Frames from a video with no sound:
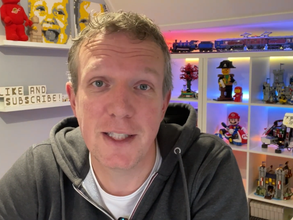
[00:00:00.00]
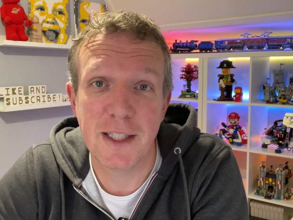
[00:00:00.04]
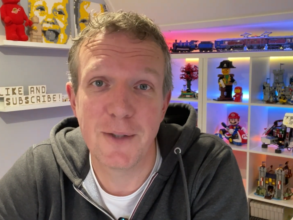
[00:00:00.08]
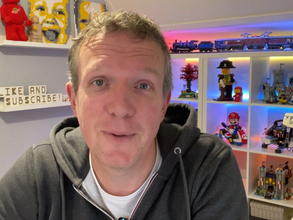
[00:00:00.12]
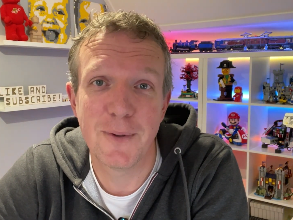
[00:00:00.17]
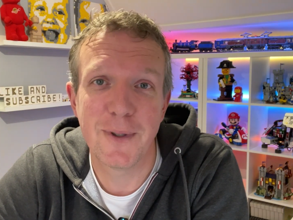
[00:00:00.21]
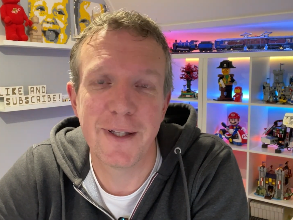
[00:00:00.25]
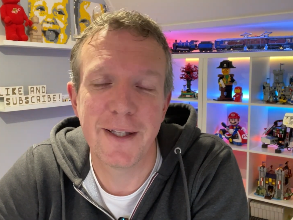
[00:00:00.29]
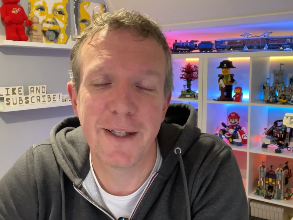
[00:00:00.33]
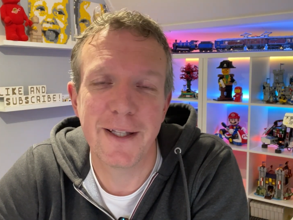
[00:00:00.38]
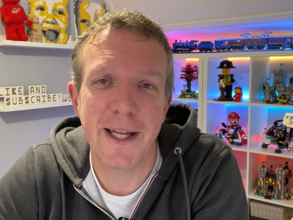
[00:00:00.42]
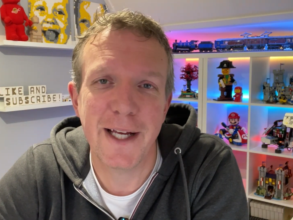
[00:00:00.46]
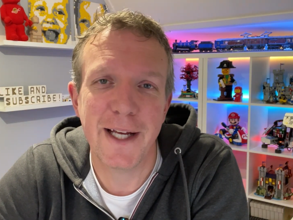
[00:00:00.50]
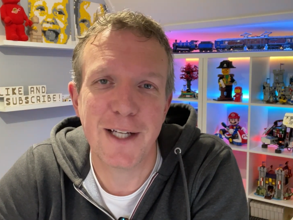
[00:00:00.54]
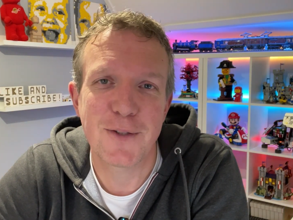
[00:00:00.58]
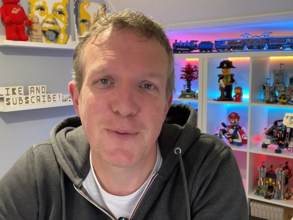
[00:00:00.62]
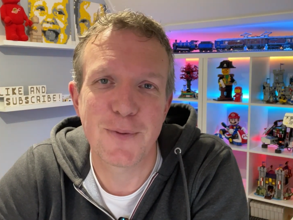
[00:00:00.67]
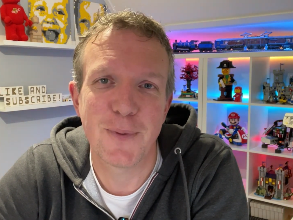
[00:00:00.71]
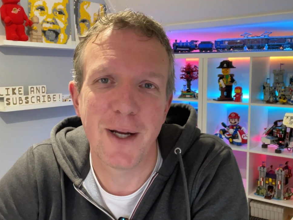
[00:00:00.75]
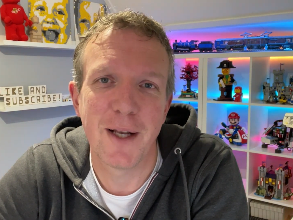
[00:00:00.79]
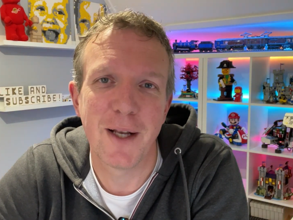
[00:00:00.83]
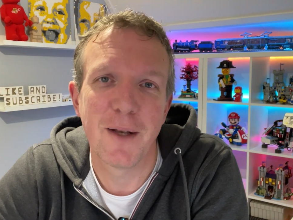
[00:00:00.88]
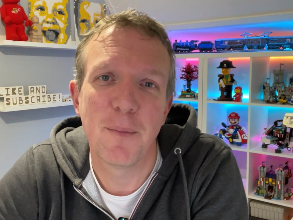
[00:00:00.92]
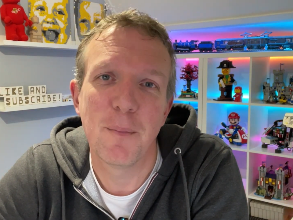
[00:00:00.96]
you in the
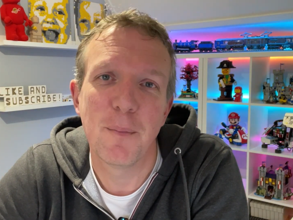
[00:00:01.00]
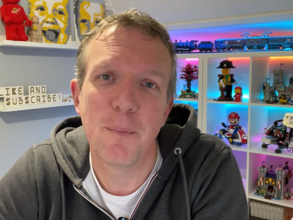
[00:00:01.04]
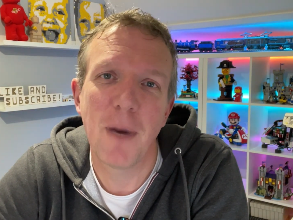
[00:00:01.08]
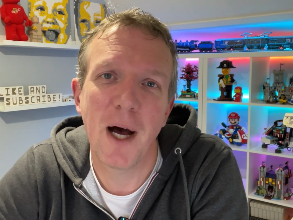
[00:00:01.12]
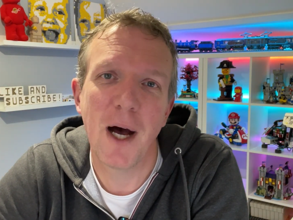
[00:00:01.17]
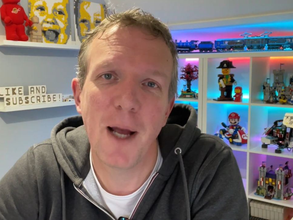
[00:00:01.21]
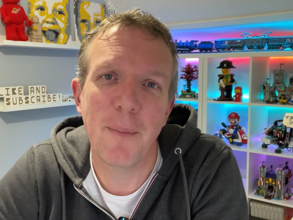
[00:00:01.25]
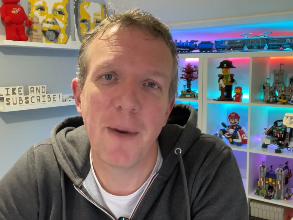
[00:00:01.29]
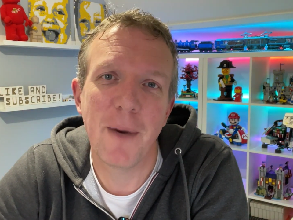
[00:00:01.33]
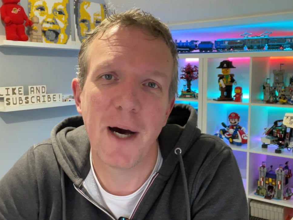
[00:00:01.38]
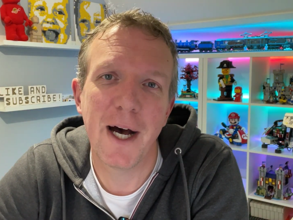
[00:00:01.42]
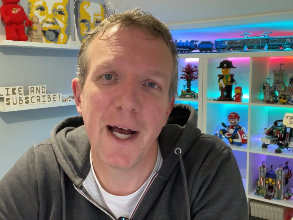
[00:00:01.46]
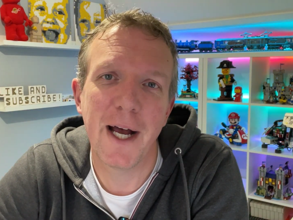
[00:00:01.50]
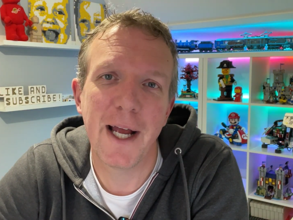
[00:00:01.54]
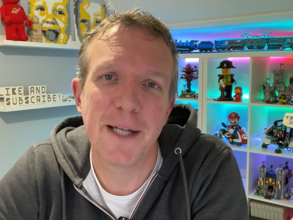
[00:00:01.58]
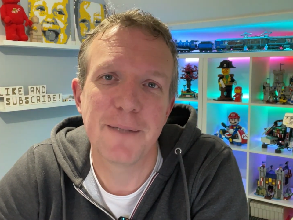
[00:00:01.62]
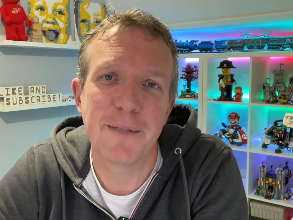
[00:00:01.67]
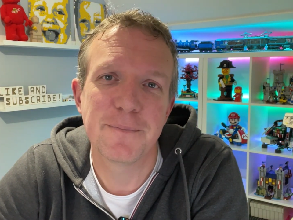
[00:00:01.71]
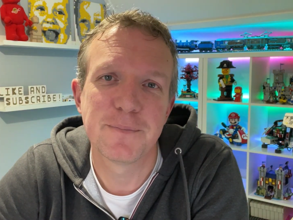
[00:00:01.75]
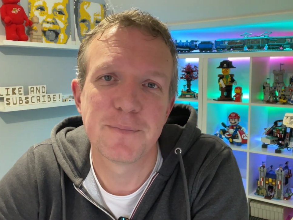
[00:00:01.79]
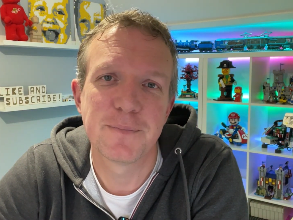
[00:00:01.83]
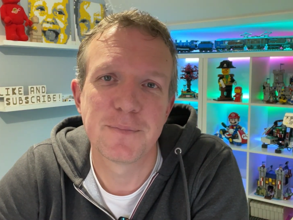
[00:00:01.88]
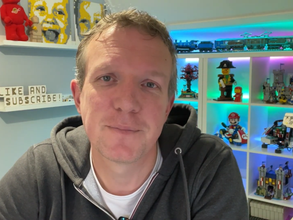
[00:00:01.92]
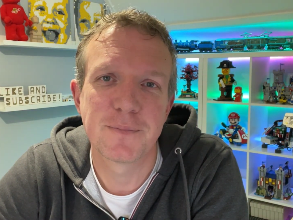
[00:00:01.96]
next one. Bye bye.
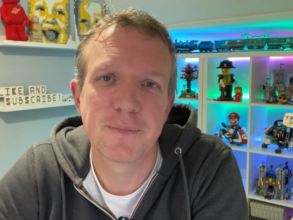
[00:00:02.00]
